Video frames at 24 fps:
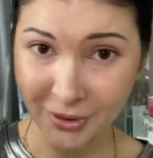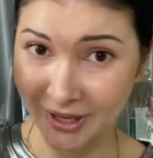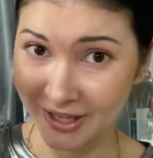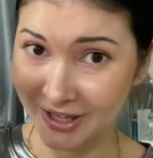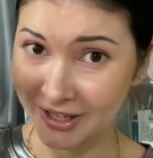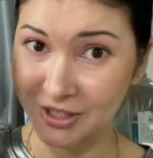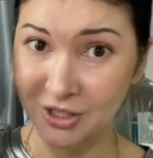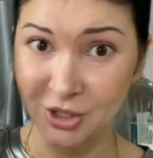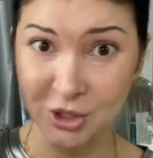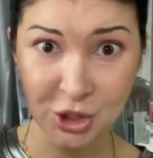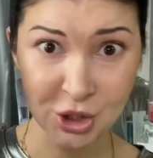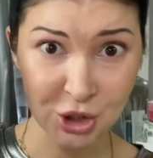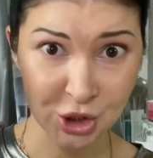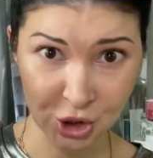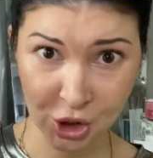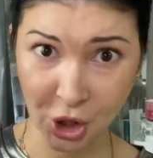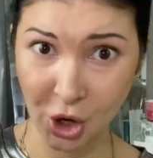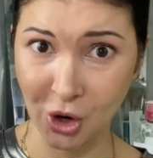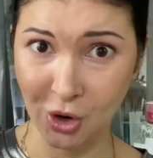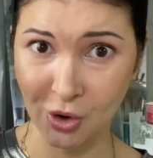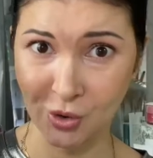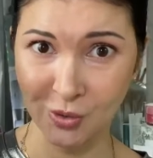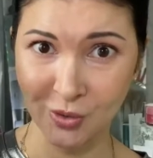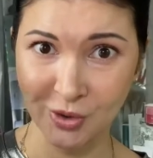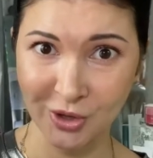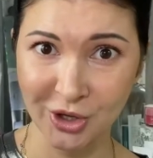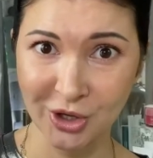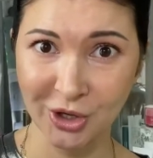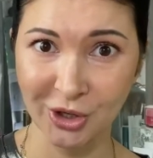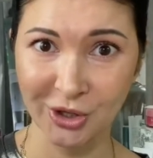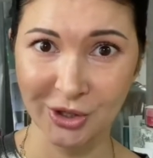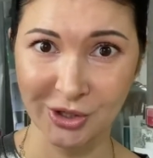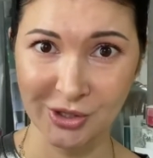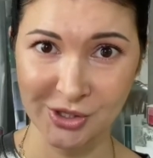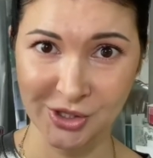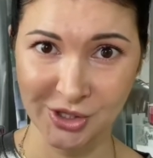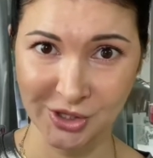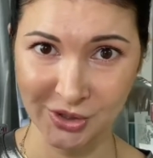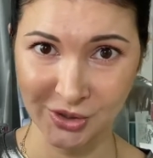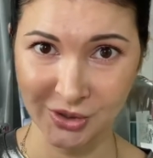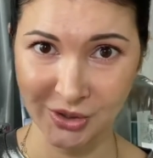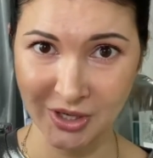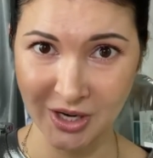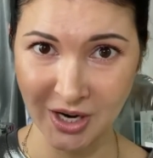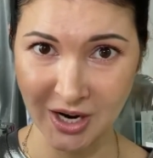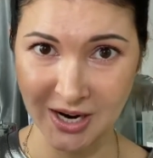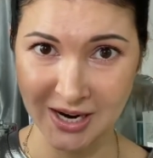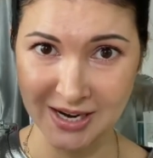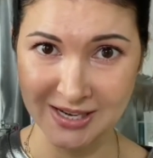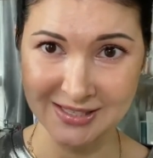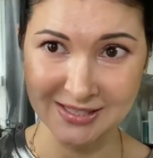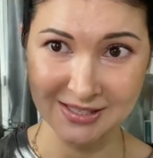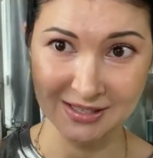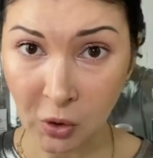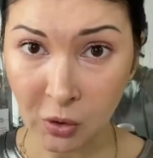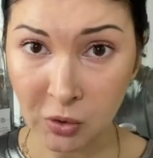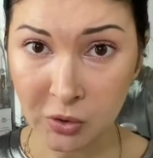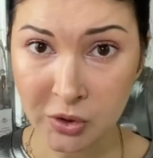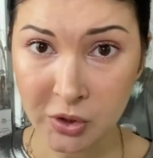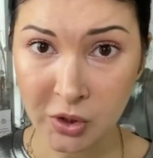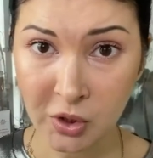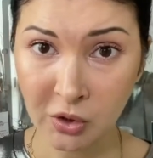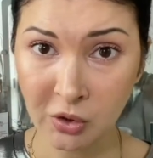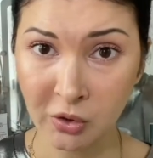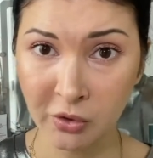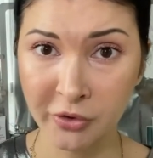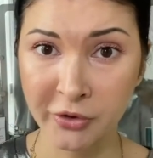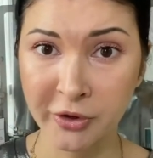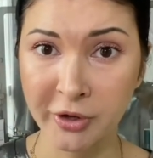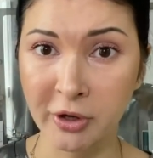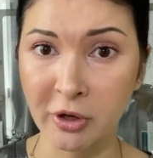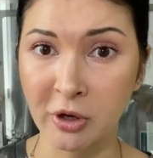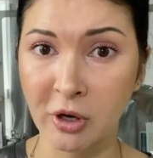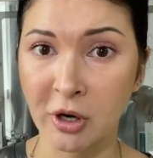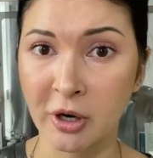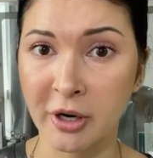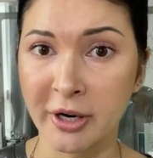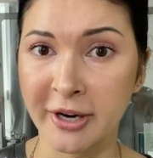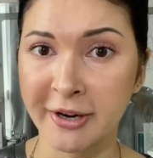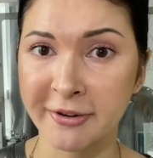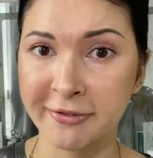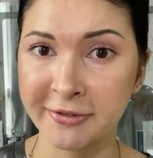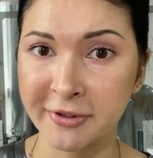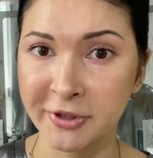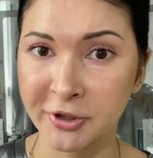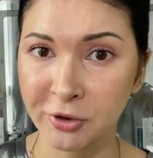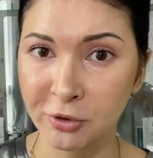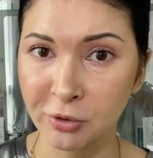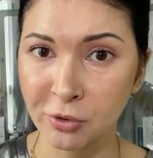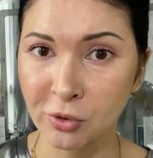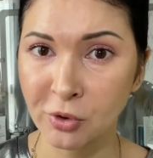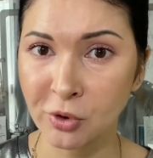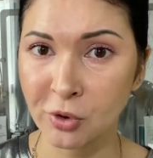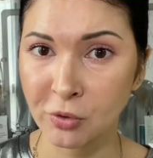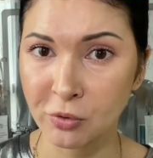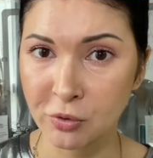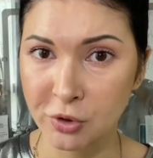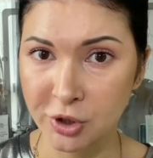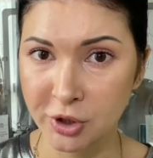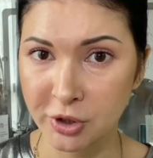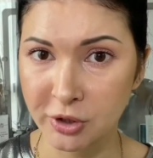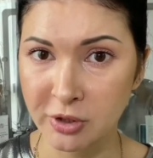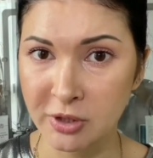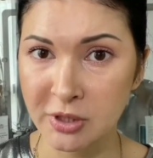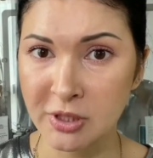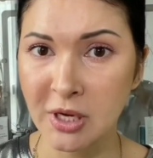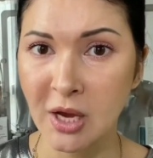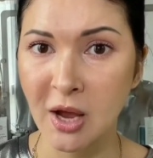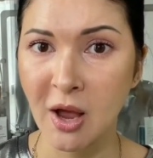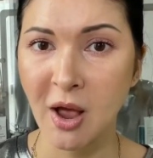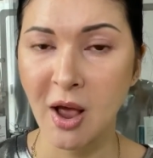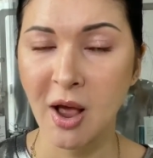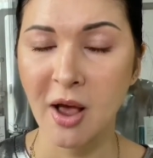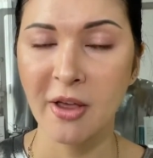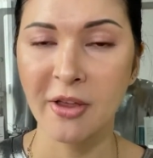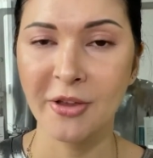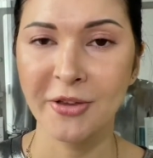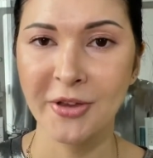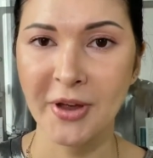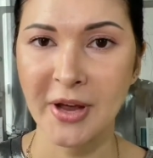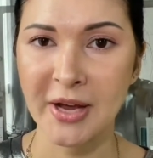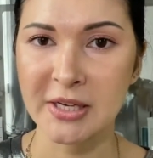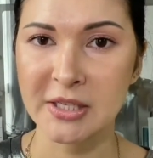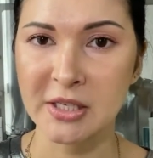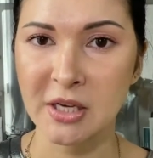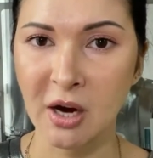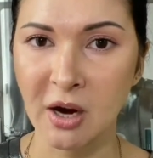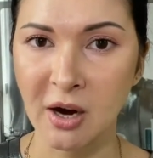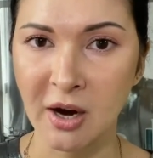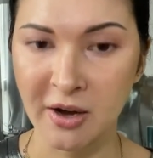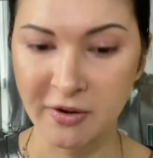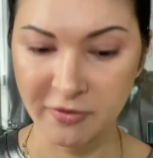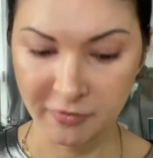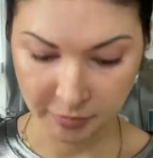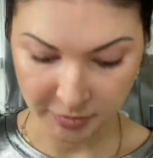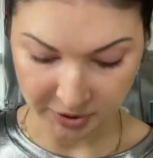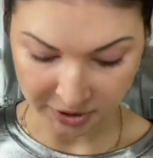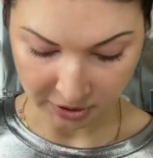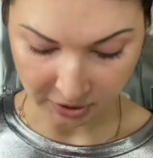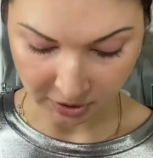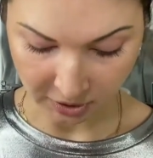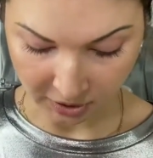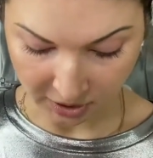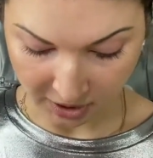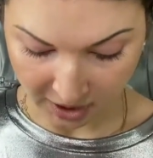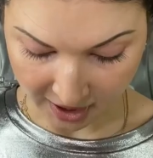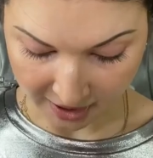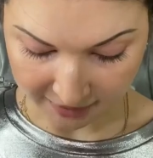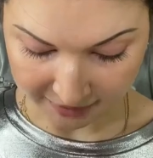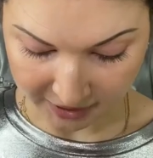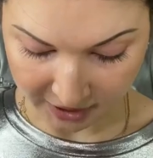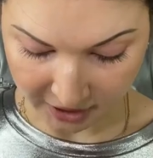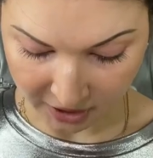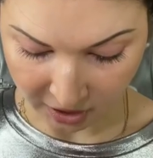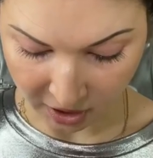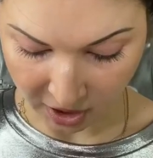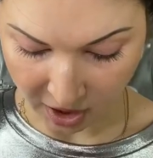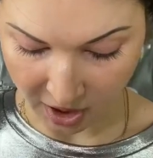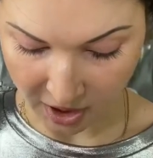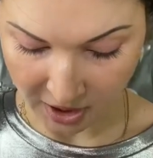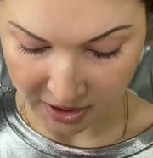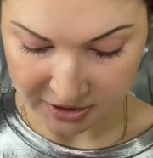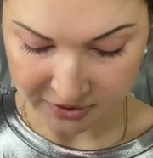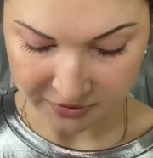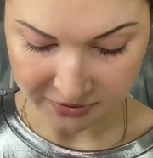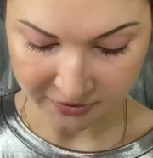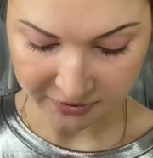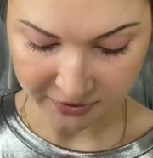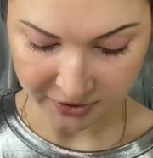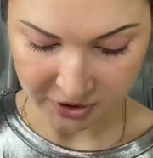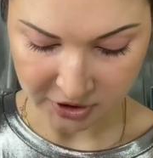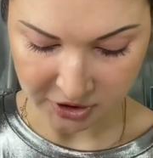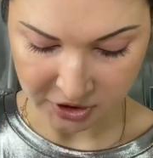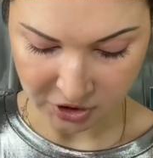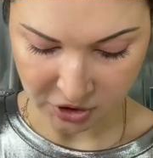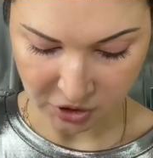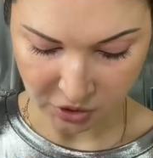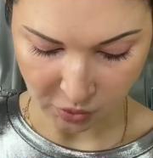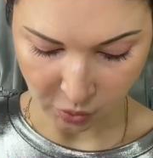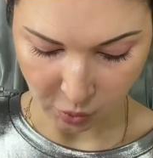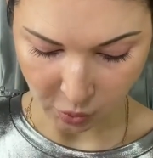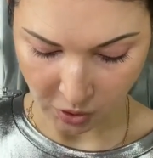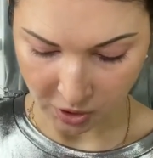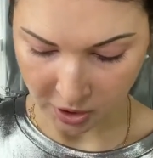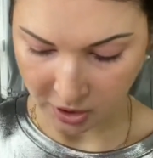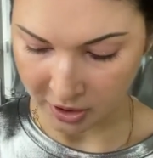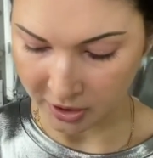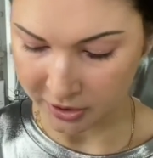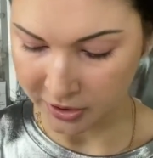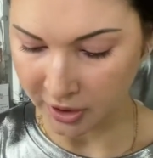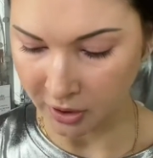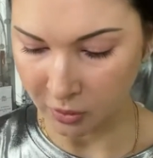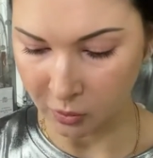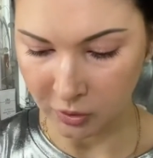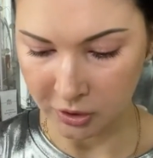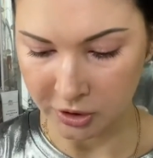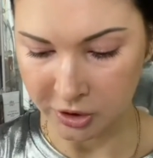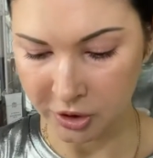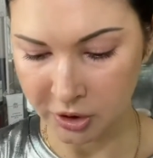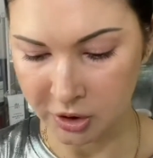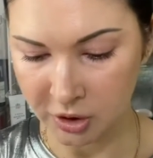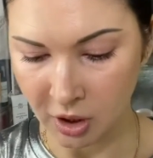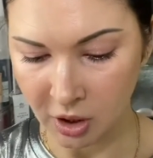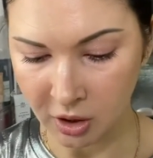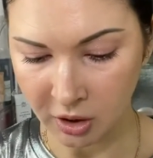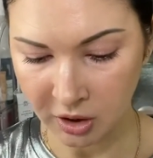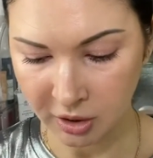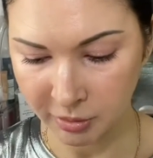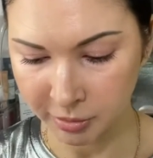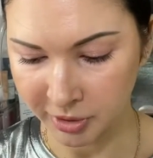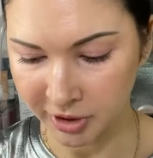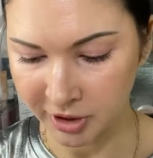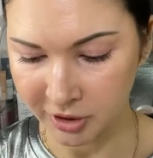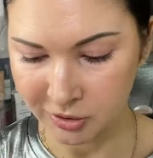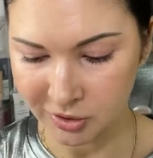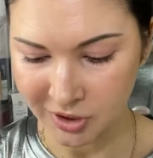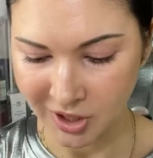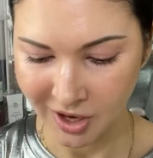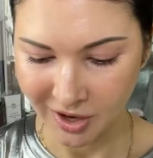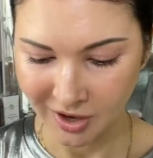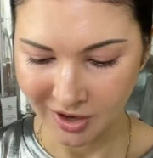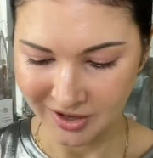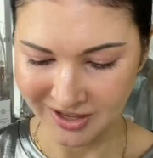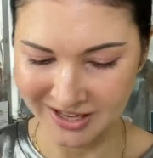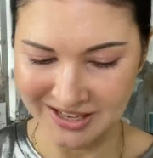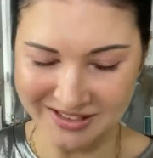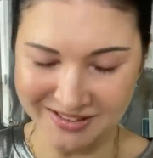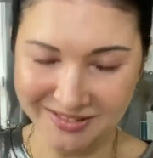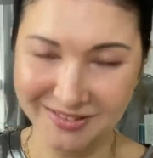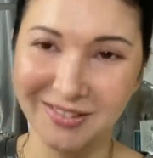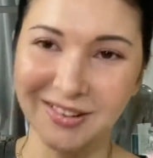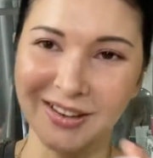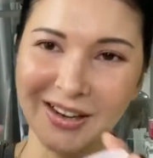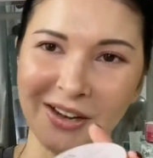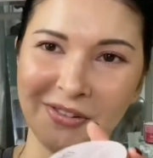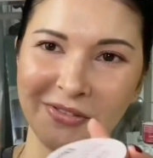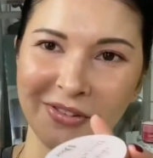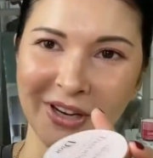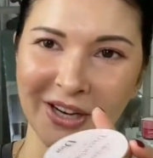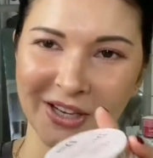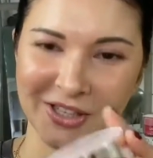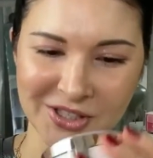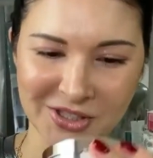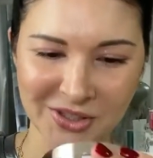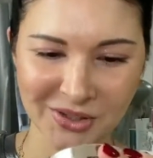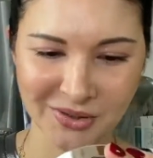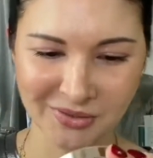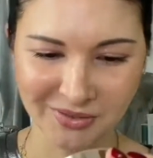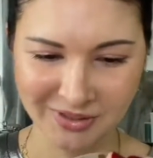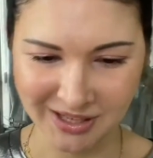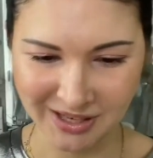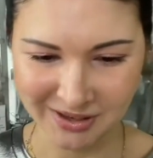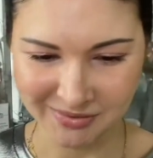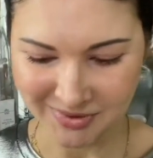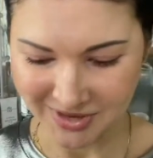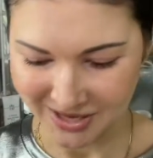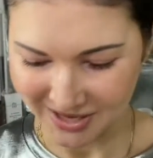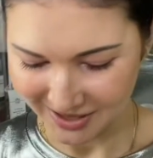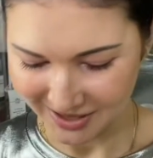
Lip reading: is so good, you guys. Also, there are a few cushions that I've been loving a lot. First one I want to talk about, I've got two of them.